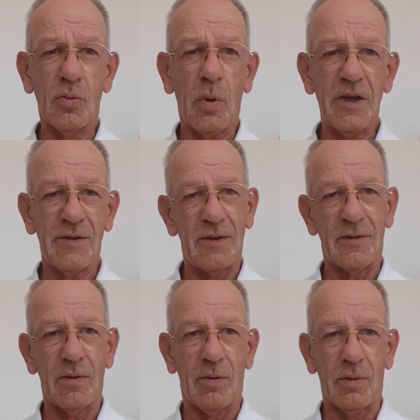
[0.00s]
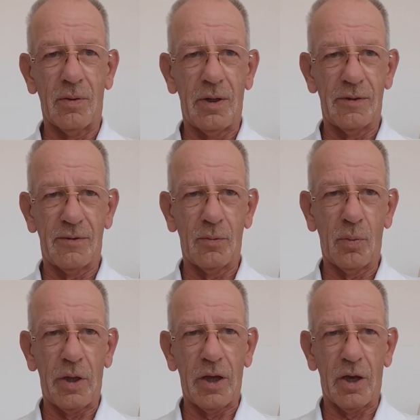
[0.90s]
twice as long as the
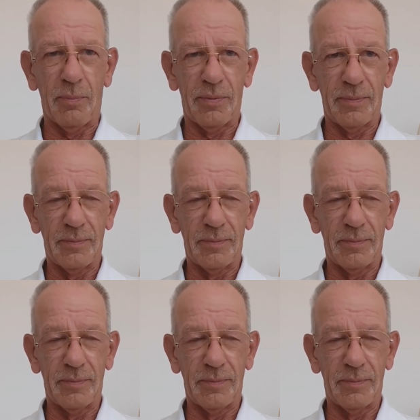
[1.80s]
way up.